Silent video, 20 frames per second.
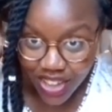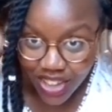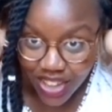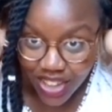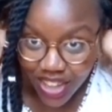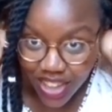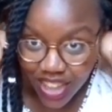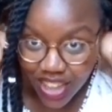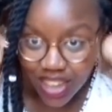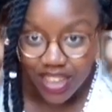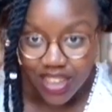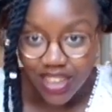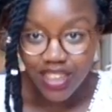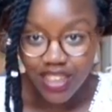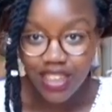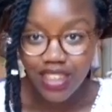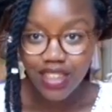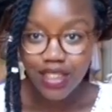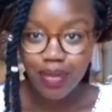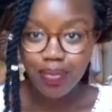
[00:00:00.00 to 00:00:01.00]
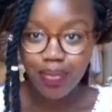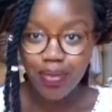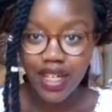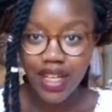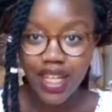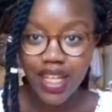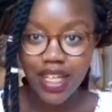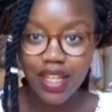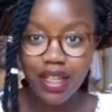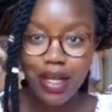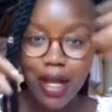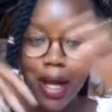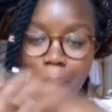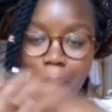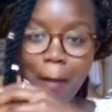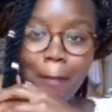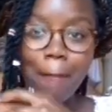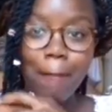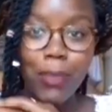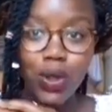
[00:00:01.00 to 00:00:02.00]
or just a plain
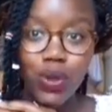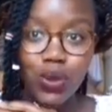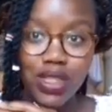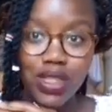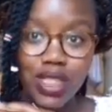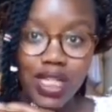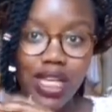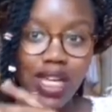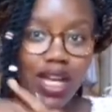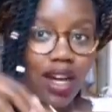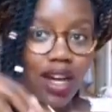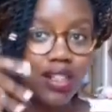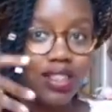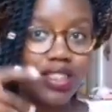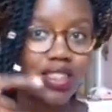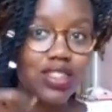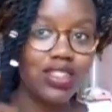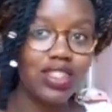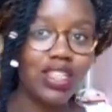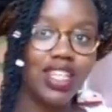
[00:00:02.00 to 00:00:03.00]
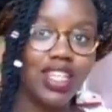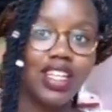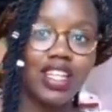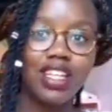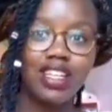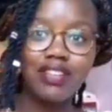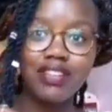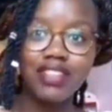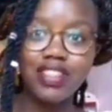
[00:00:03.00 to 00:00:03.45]
pussycat. You can